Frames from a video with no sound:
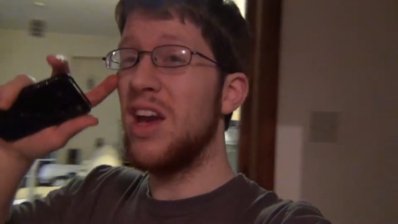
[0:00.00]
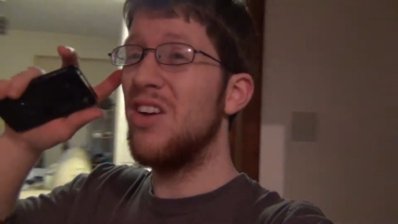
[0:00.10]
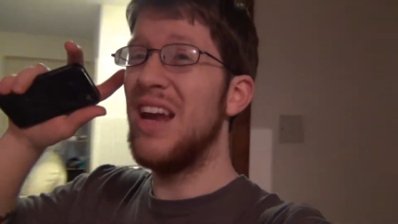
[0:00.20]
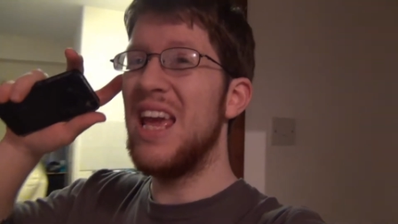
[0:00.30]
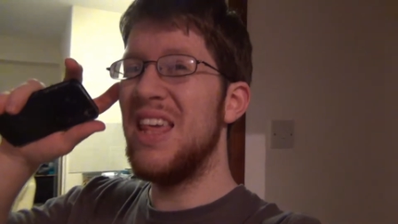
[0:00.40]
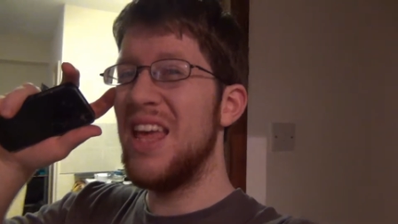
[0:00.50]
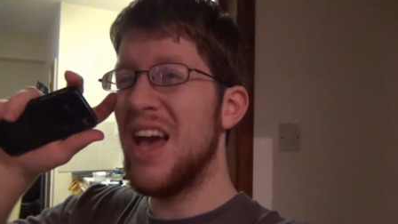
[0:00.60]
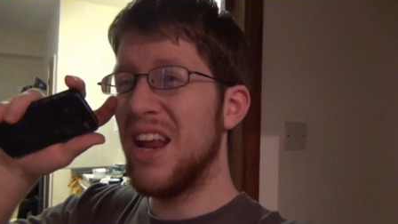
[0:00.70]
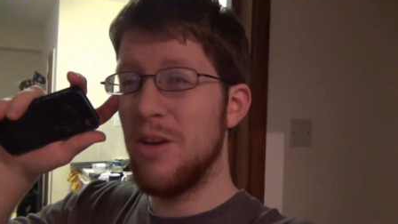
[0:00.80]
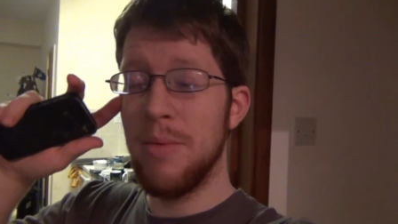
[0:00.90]
I got lazy
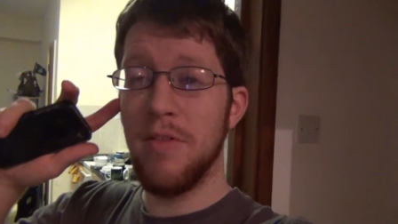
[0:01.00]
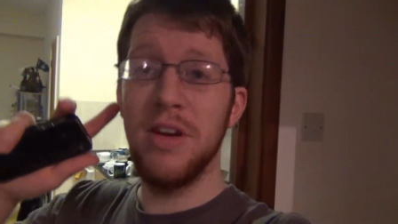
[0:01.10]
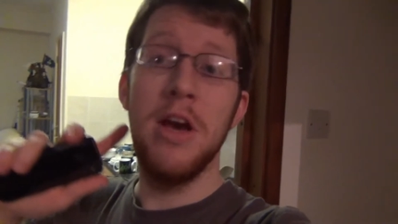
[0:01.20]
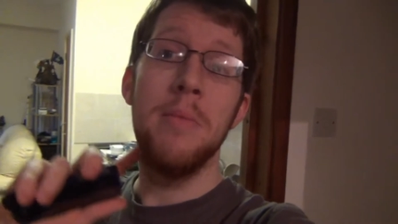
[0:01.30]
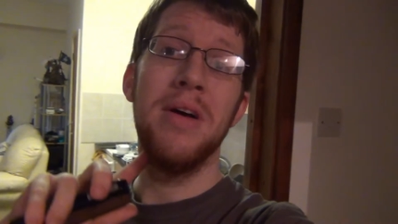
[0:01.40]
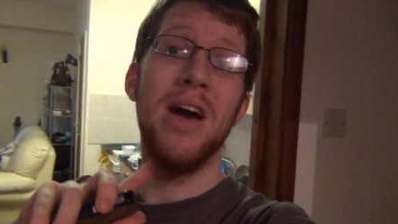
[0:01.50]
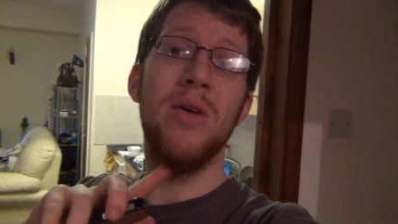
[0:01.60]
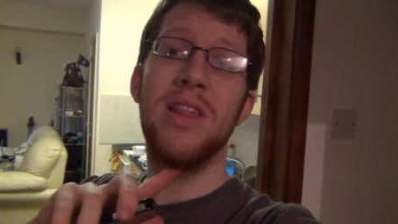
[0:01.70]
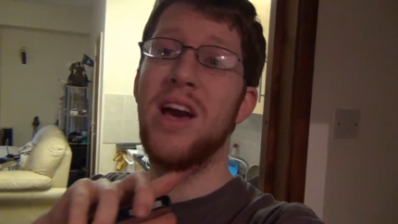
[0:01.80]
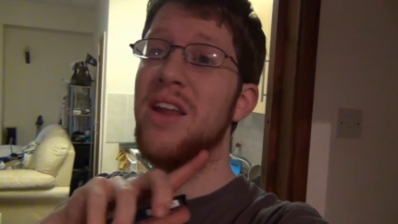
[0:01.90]
and I couldn't cover it. But now
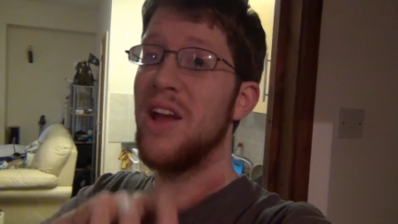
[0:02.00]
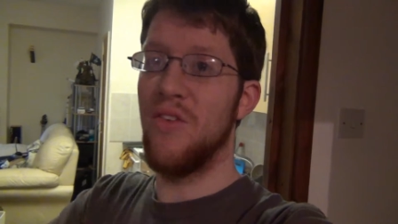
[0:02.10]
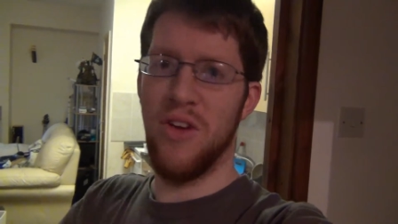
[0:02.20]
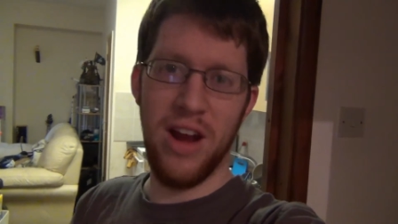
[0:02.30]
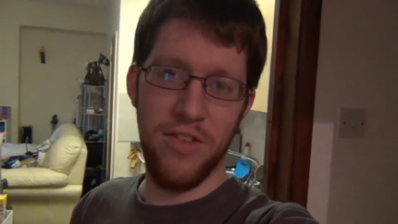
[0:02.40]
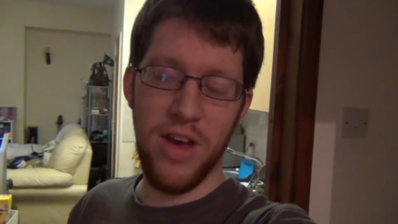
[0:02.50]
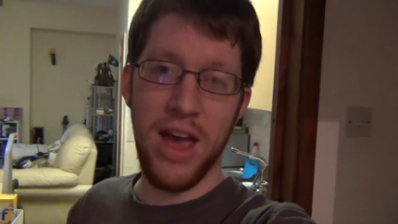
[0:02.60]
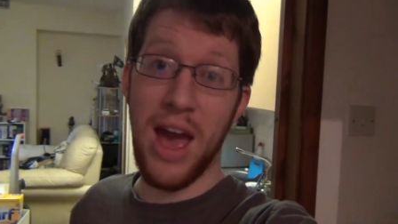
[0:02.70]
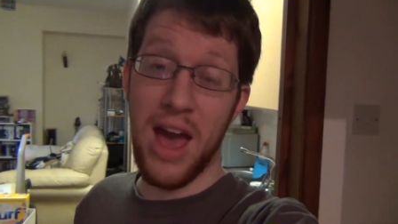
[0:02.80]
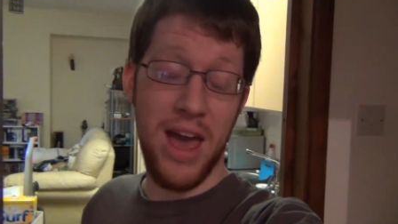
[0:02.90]
it's gonna get really
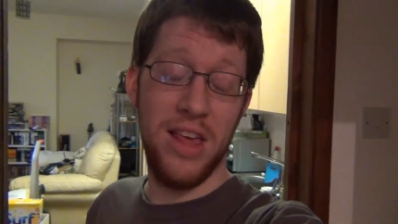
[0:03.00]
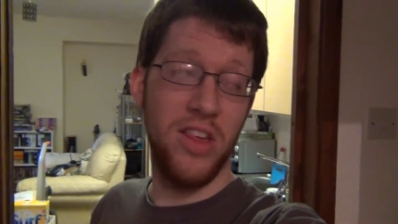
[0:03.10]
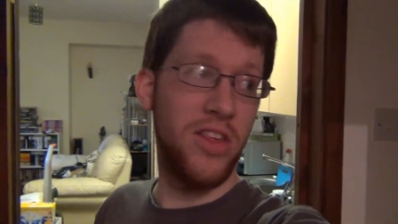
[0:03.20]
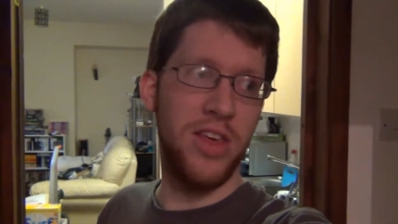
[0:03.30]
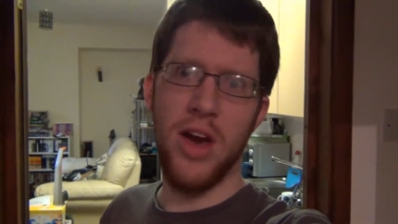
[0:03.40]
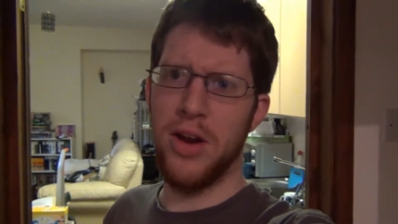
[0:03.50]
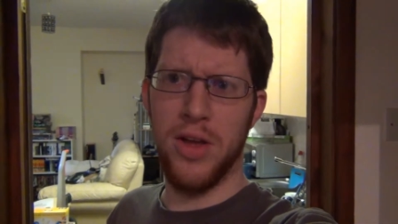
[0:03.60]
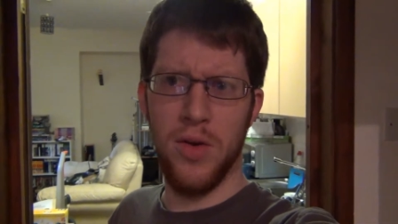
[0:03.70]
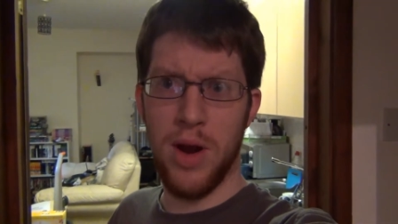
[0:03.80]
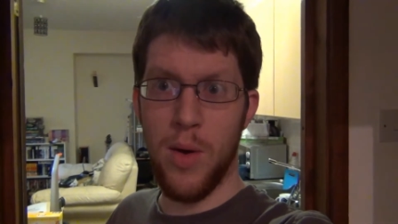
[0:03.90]
thick. It's just gotta
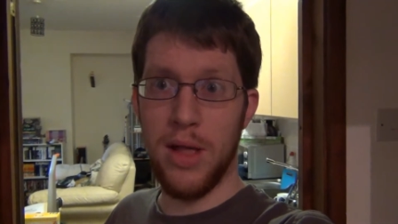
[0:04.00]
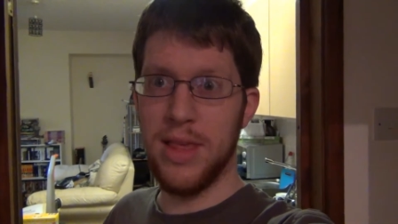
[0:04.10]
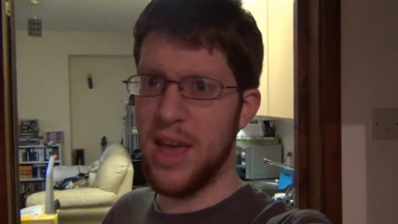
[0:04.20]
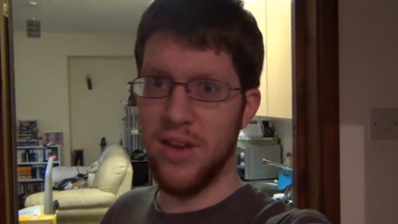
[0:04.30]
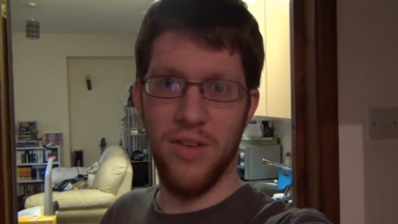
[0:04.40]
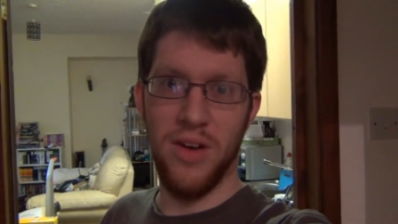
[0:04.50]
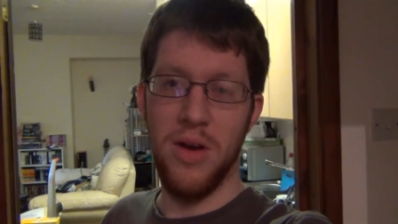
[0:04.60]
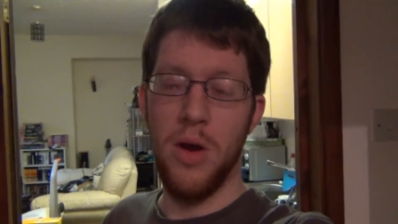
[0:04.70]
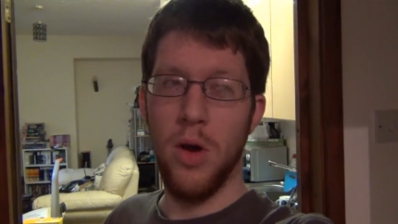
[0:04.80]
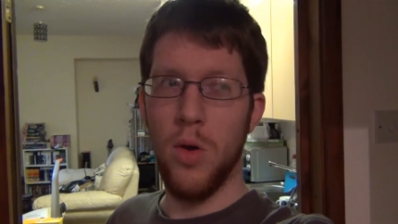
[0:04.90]
go now. It's getting
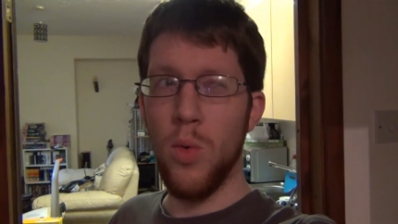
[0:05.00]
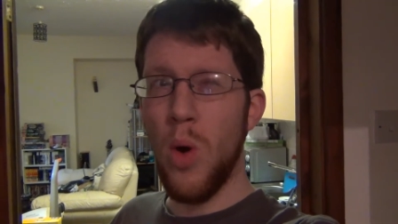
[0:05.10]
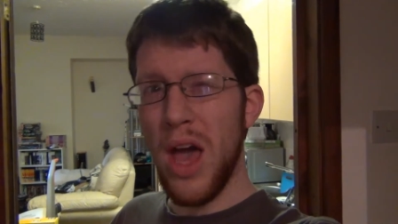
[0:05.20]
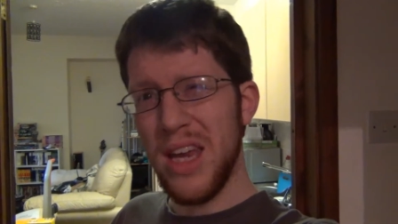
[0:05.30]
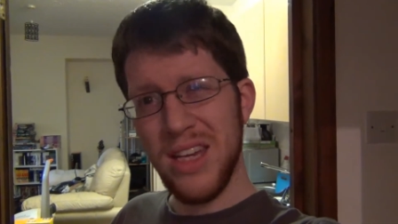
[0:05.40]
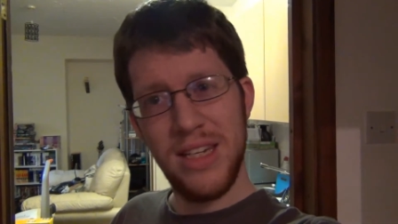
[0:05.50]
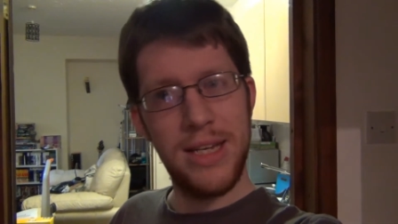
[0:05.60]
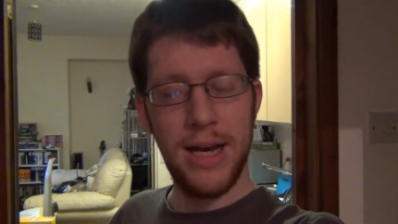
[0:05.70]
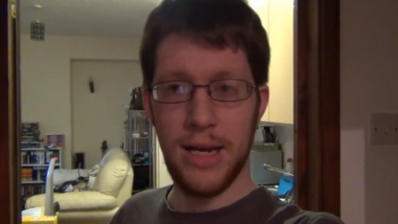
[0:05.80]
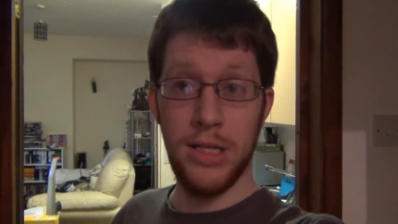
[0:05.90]
quite
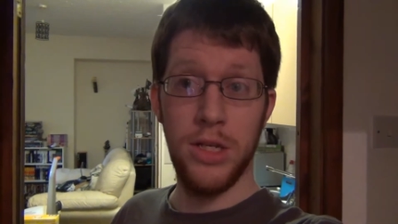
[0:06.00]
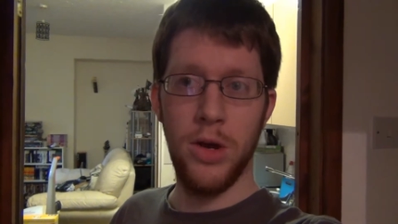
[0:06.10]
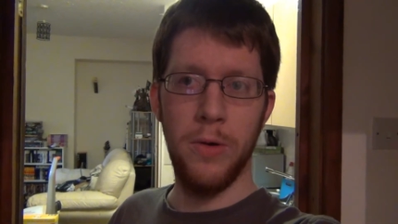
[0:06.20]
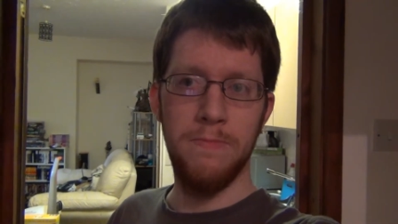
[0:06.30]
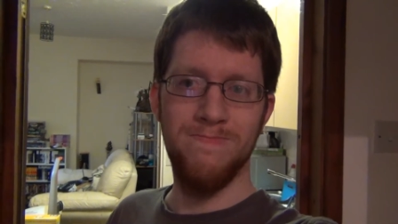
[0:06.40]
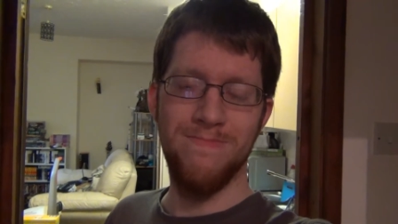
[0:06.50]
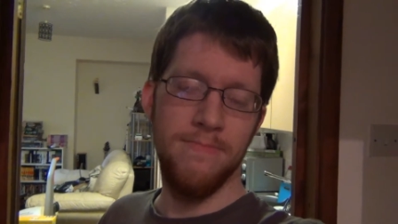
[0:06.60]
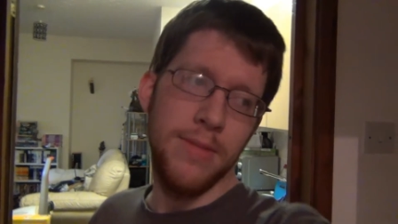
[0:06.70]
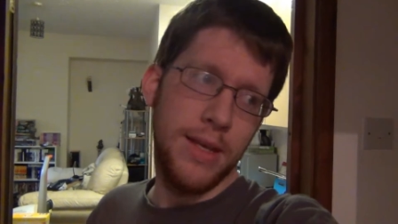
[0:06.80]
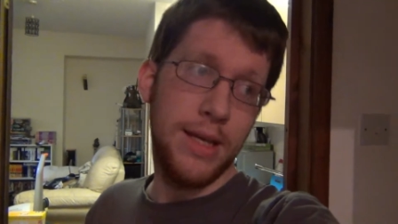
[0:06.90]
untidy. So
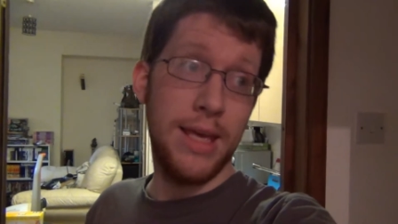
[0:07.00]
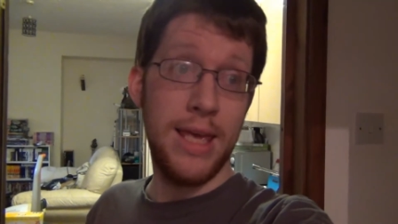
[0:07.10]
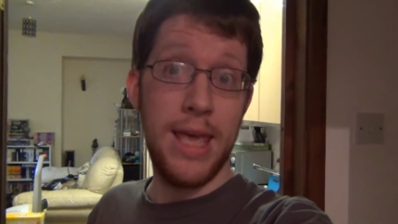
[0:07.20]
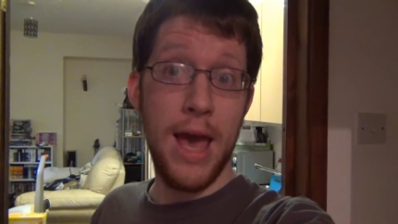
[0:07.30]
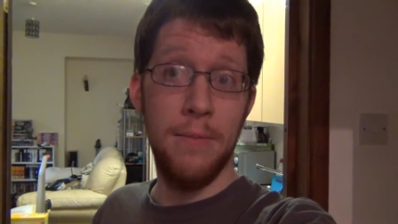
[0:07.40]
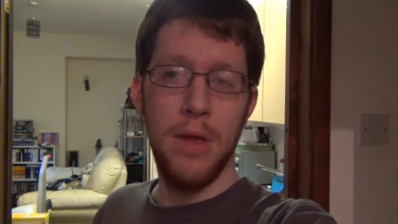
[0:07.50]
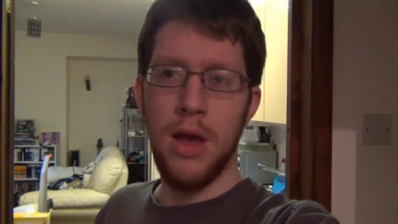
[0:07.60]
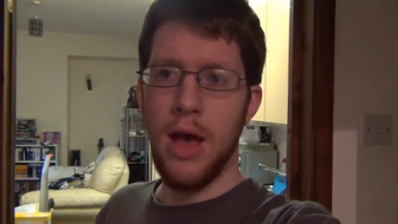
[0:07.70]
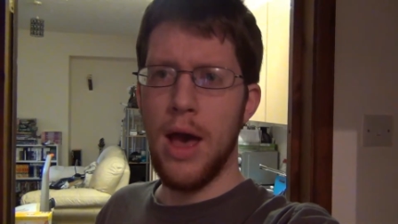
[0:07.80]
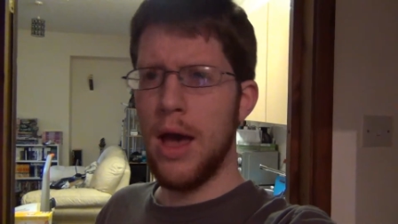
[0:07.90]
yeah,
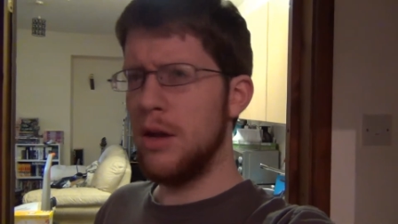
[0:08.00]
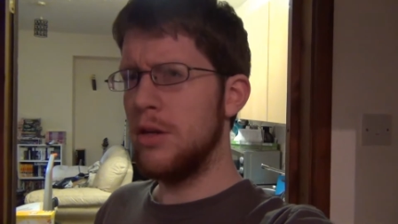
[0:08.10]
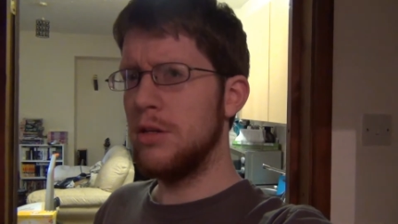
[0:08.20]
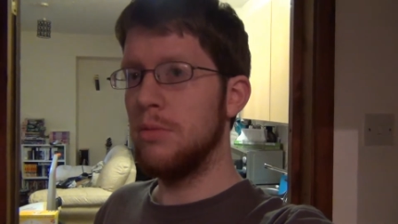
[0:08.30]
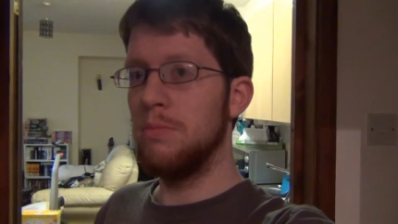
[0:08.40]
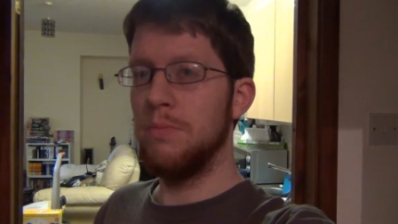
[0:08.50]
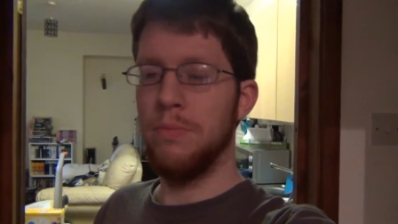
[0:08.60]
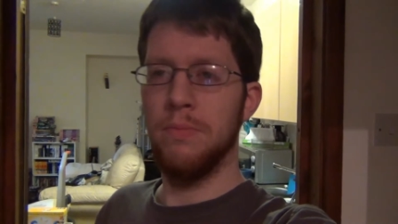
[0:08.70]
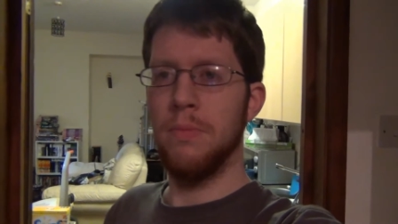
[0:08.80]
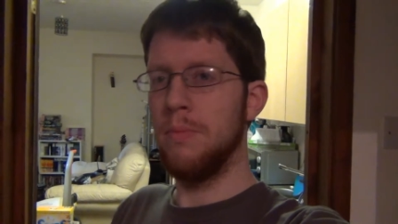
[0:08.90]
and
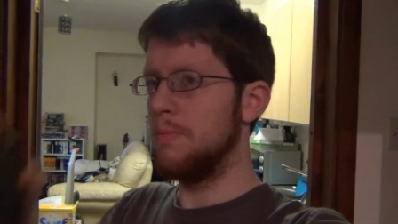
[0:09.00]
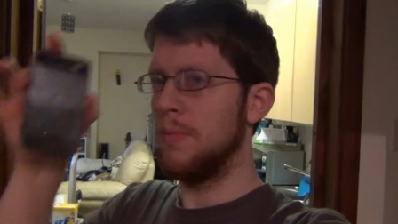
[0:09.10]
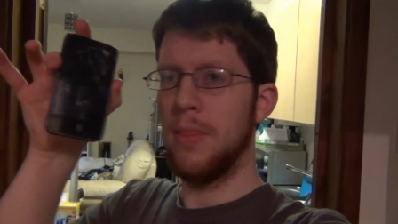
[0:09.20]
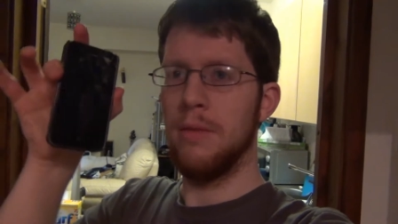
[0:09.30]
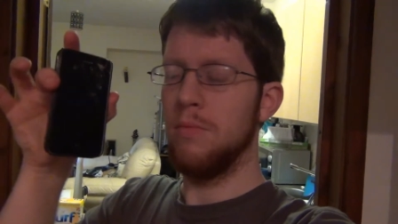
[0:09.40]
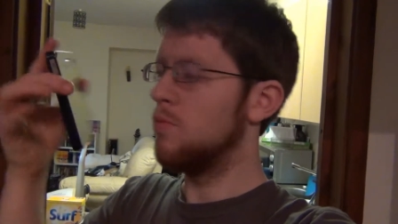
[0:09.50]
hey,